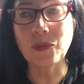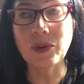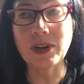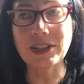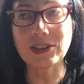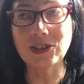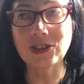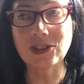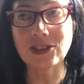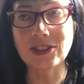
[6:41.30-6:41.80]

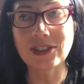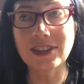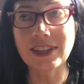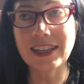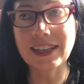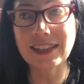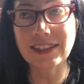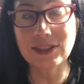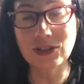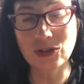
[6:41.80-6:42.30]
which
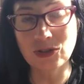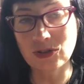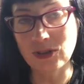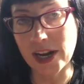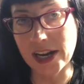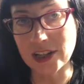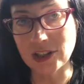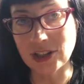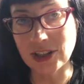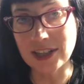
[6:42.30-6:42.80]

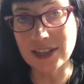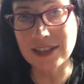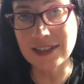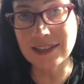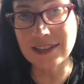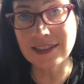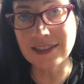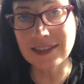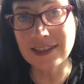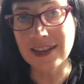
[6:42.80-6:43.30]

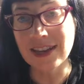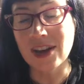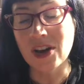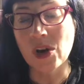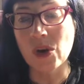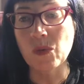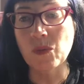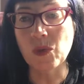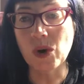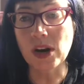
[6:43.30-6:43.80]
illustrations
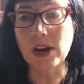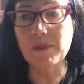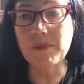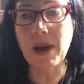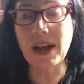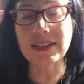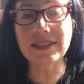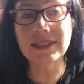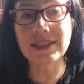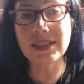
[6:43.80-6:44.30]
work
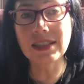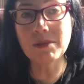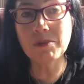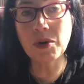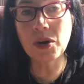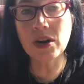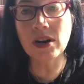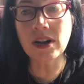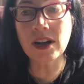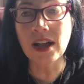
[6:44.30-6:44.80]
best in the
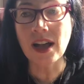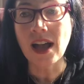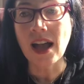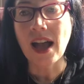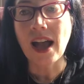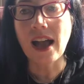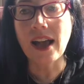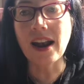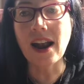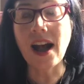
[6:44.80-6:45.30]
book,
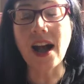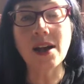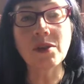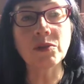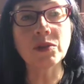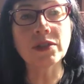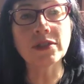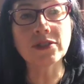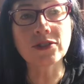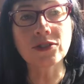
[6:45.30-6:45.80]
and I
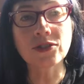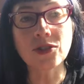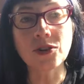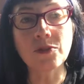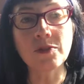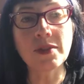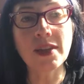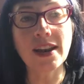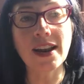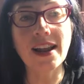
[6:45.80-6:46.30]
will
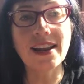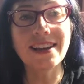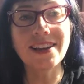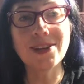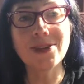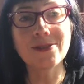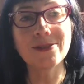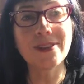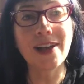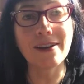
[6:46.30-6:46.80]
assume that any
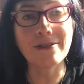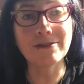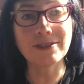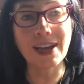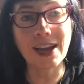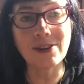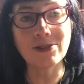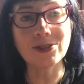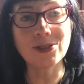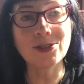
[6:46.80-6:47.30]
you left
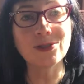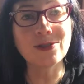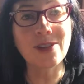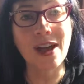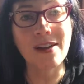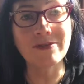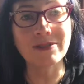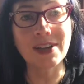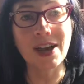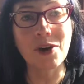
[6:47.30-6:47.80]
out, you
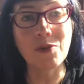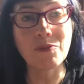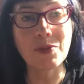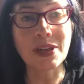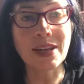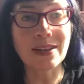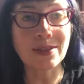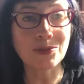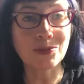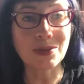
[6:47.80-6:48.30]
left out
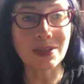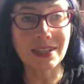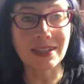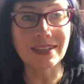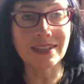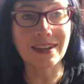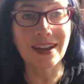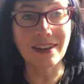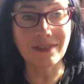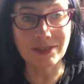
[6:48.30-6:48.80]
because we
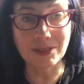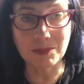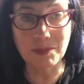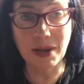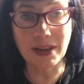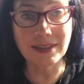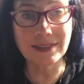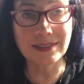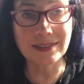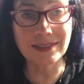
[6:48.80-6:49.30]
didn't have
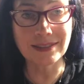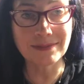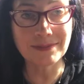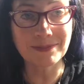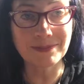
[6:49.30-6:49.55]
space.